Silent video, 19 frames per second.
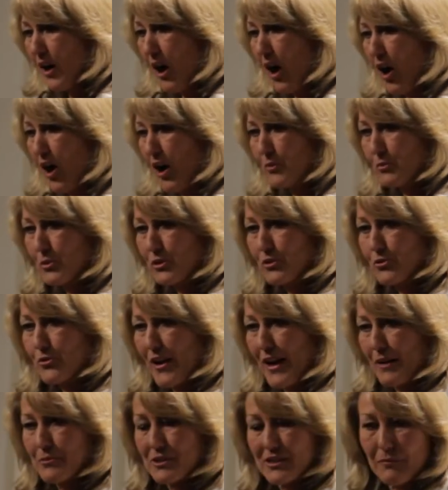I would
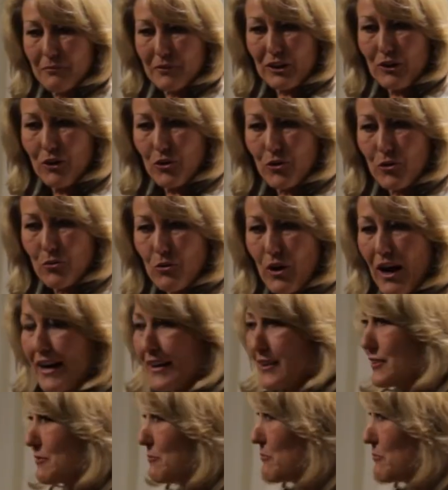grab something on the run